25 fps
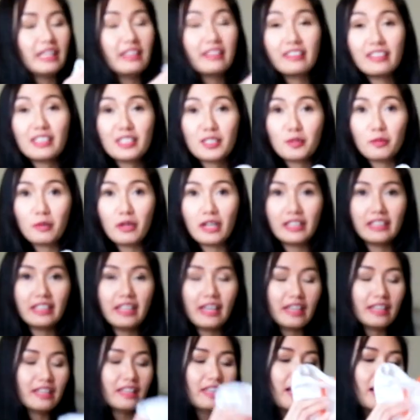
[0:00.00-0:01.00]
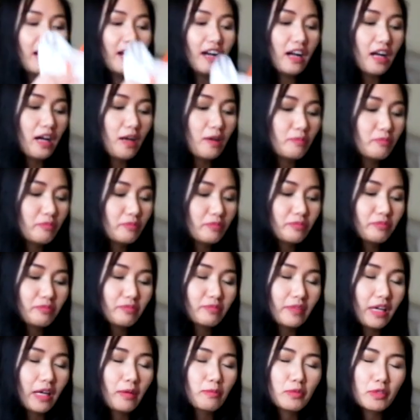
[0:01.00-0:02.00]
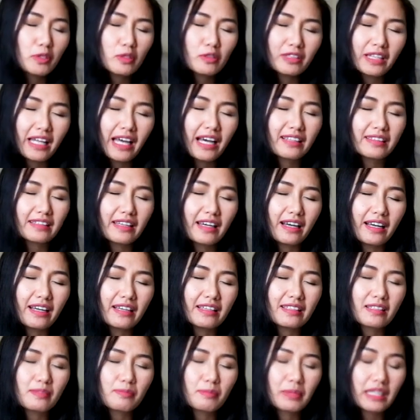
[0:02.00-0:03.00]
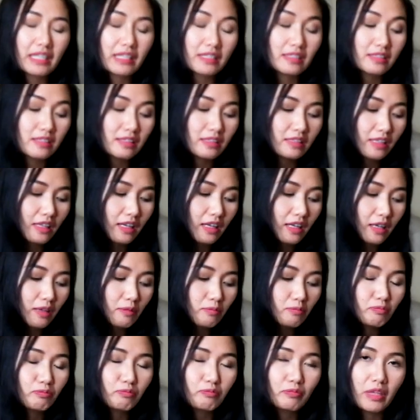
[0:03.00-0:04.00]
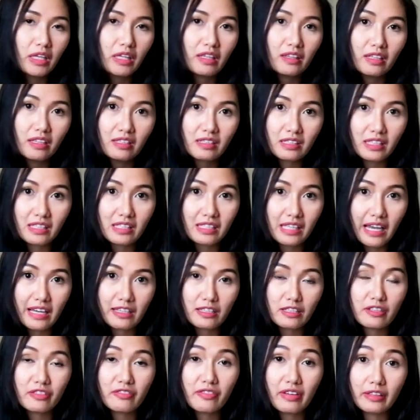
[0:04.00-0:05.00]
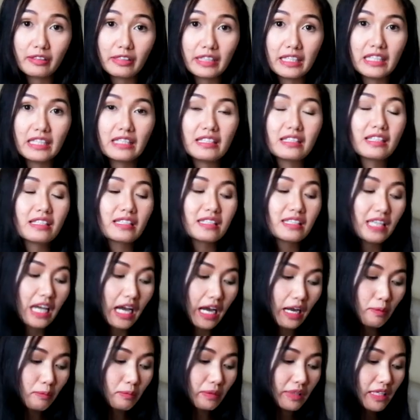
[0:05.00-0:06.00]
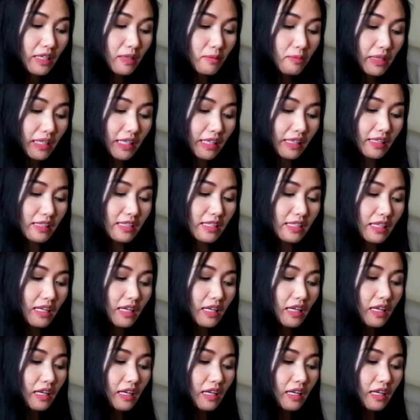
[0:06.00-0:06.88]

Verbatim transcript: And this one, um, I'm so glad guys because um, this is actually very timely because